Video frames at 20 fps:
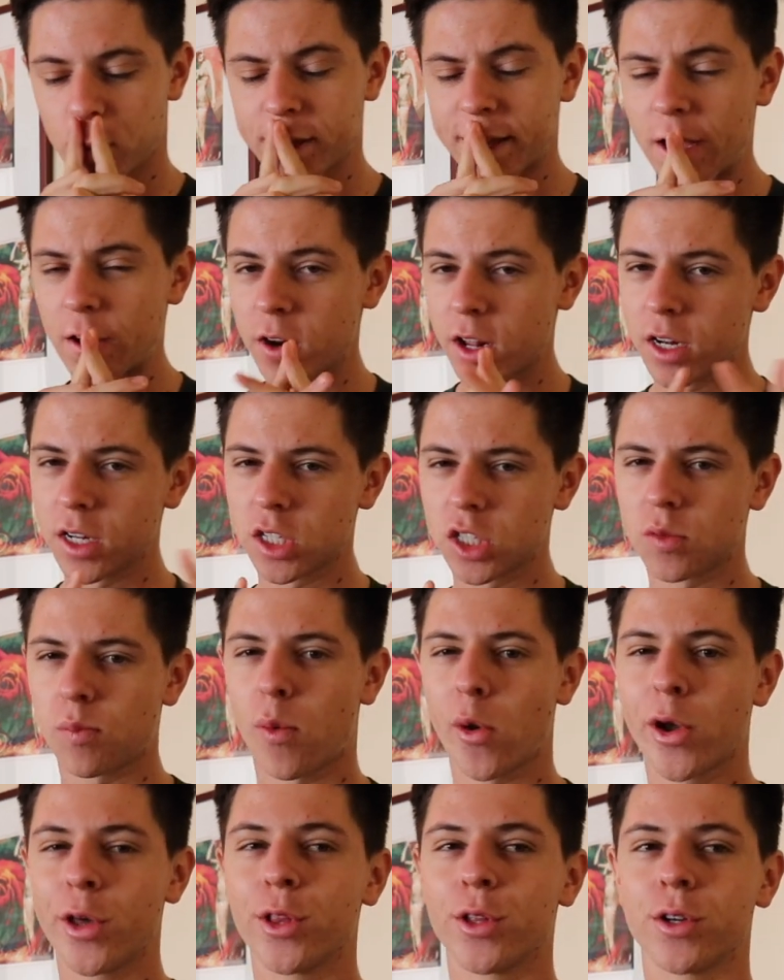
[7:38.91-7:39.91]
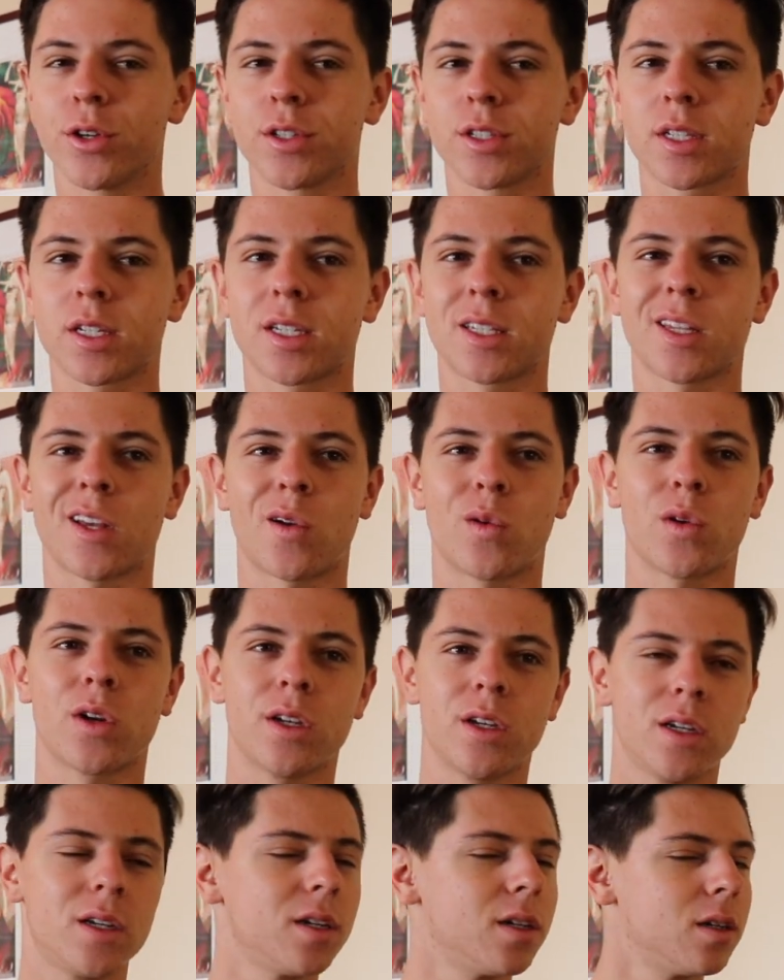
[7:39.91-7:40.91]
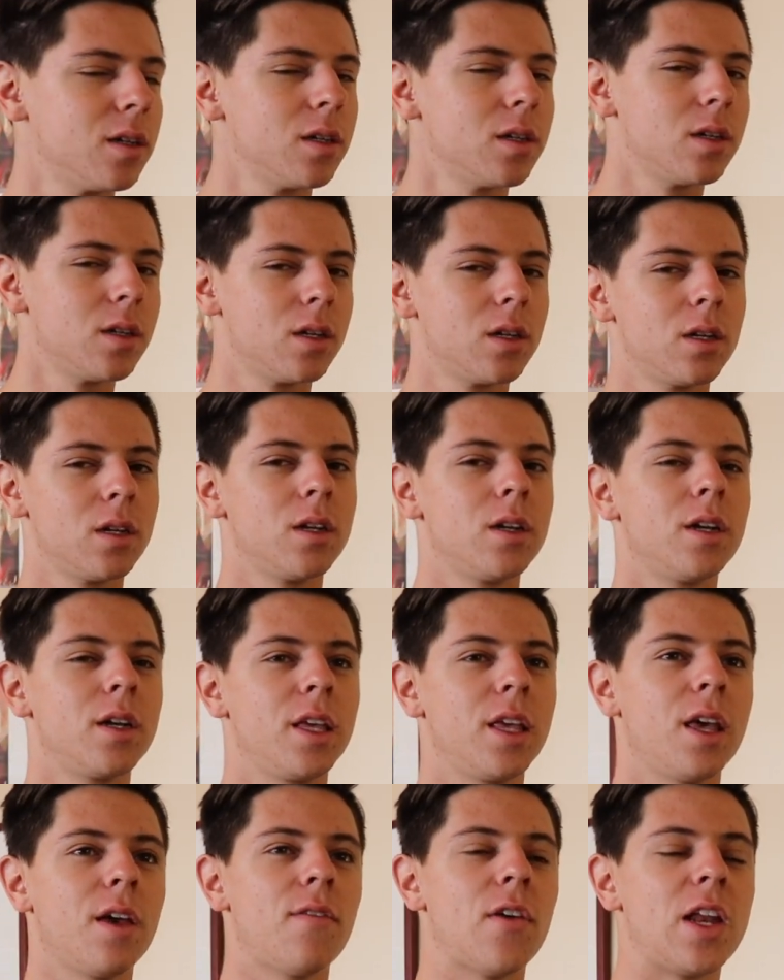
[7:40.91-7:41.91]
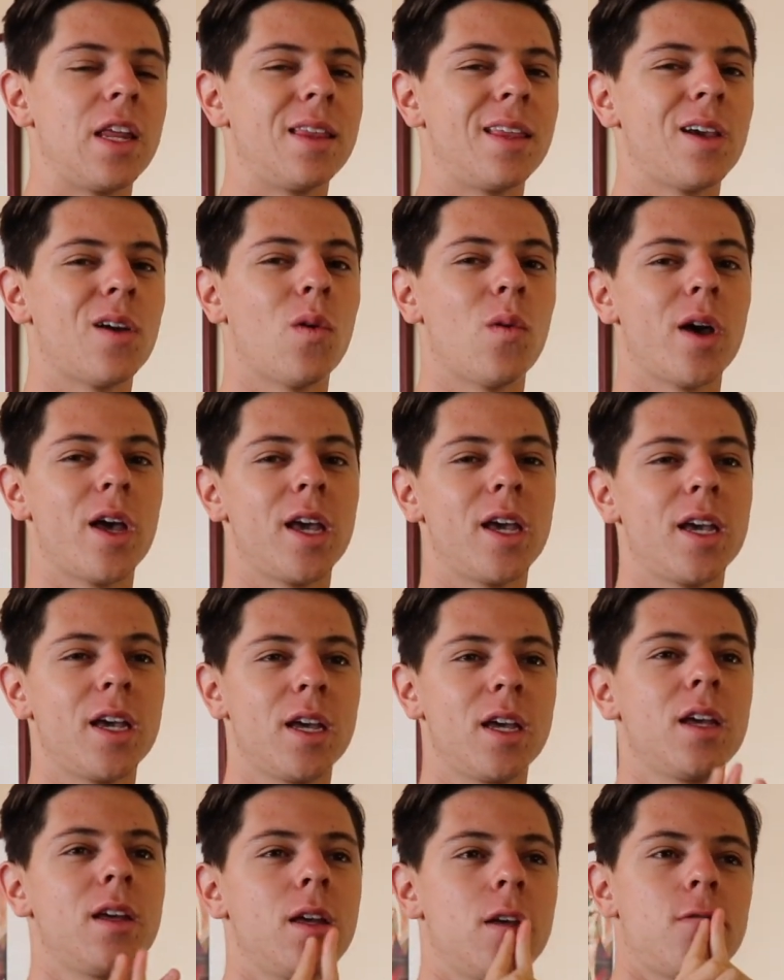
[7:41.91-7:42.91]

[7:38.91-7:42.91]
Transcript: without any spoilers, because I don't want to give anything away.